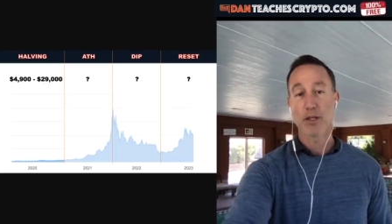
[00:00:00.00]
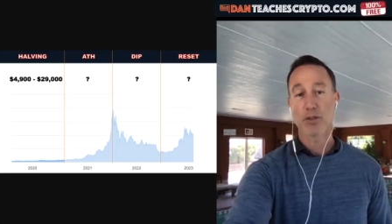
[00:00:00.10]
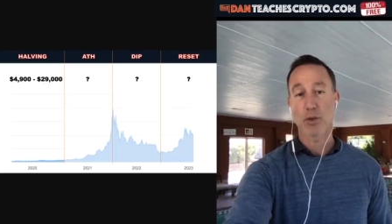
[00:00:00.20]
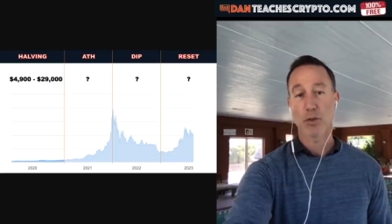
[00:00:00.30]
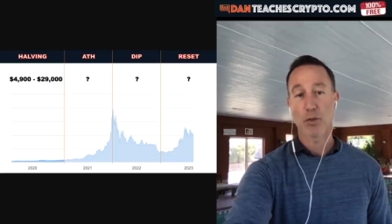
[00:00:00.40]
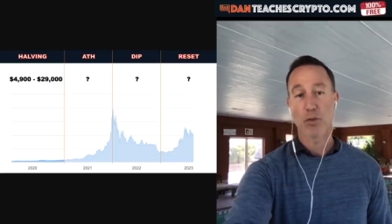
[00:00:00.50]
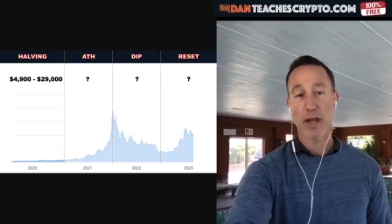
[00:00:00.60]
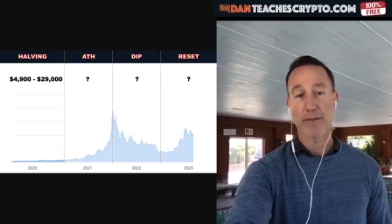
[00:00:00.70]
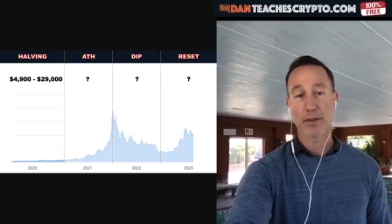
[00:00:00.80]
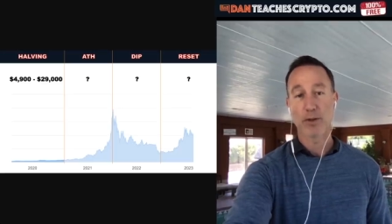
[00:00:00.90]
So
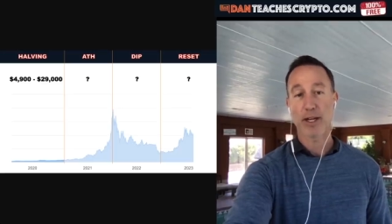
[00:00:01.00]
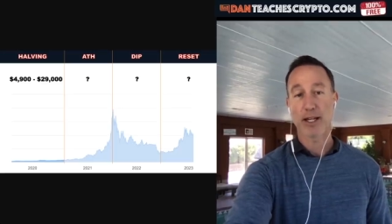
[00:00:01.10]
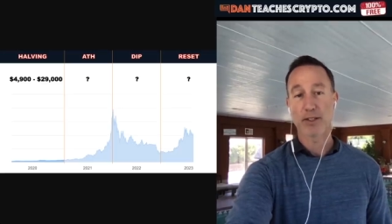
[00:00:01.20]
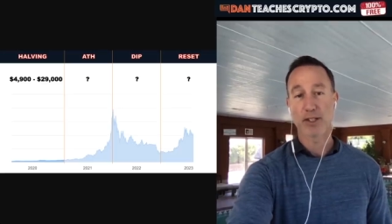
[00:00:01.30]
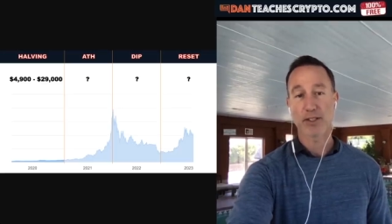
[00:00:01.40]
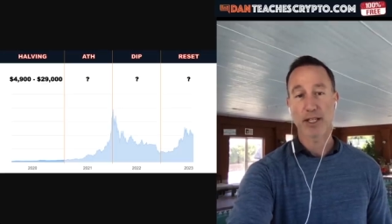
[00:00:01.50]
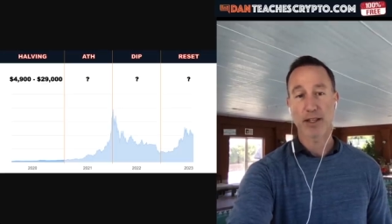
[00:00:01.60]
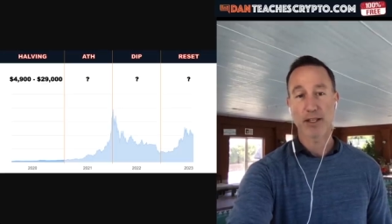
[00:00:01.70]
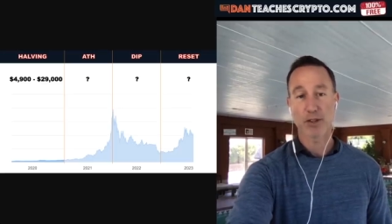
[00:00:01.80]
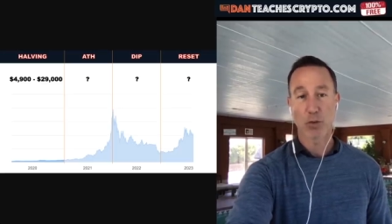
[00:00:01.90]
we have to look at it just
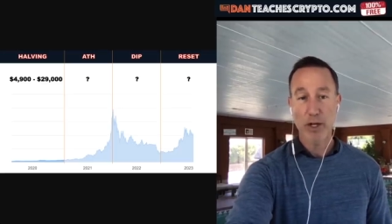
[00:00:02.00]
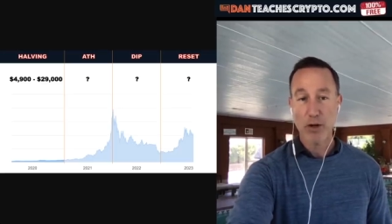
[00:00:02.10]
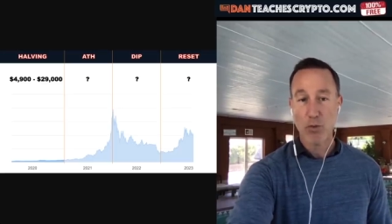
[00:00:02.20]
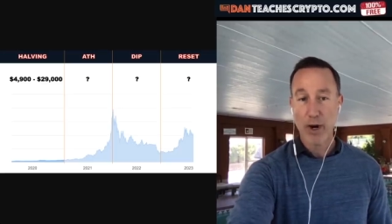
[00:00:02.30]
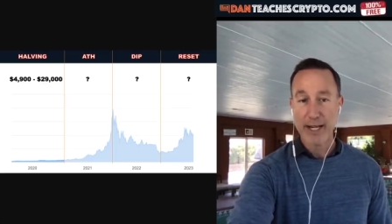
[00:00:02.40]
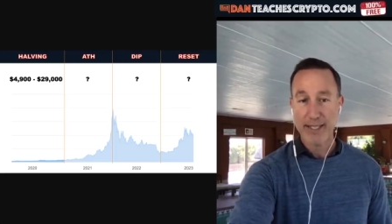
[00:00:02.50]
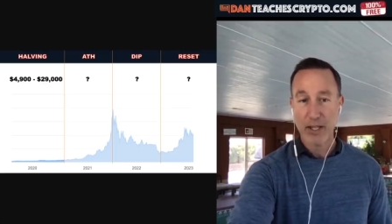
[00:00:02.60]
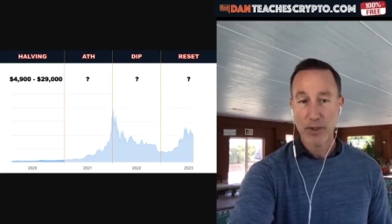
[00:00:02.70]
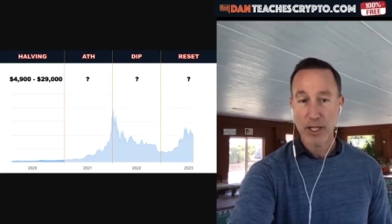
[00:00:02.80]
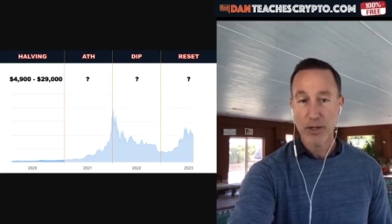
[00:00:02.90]
like this. We are right
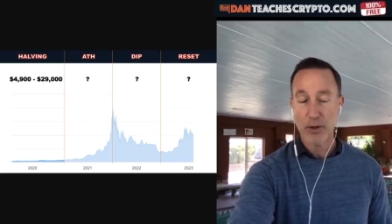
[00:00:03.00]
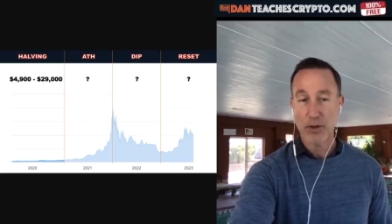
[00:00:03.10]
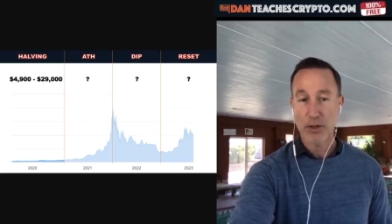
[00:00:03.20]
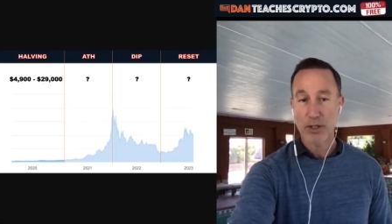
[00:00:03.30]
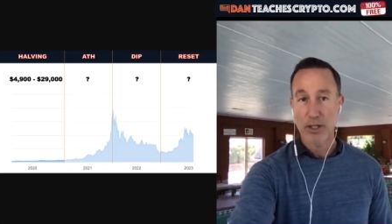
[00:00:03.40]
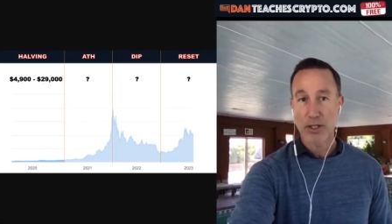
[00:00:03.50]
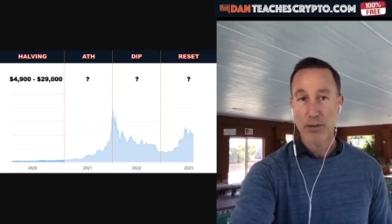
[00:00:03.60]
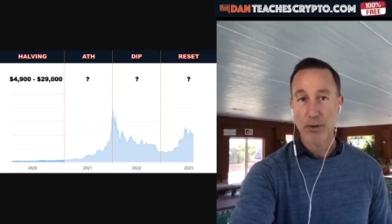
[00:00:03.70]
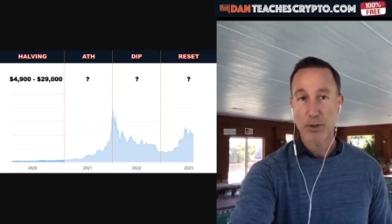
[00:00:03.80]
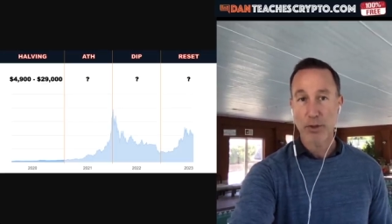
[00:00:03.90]
down here
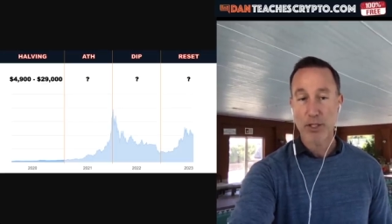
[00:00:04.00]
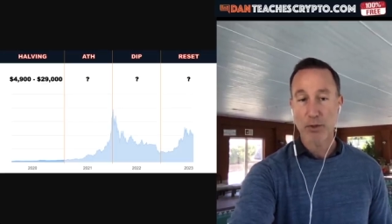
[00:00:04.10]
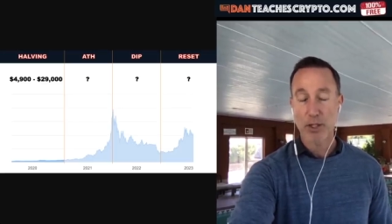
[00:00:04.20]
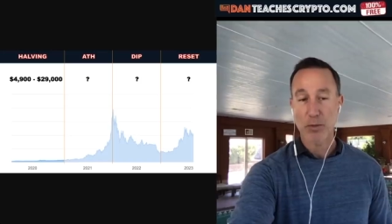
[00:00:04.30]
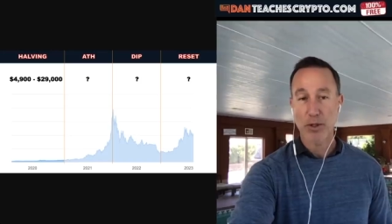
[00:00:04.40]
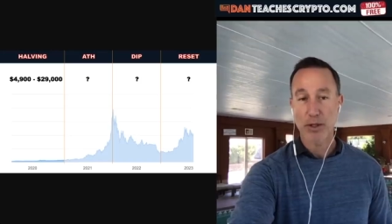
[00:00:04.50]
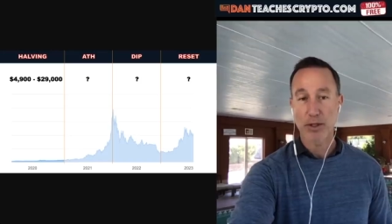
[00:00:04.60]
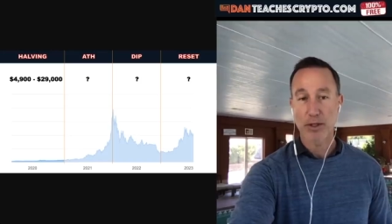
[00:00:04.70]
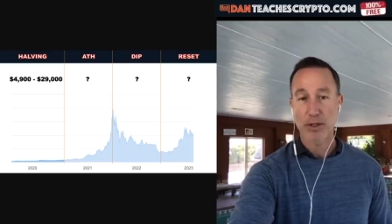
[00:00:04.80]
for 2021.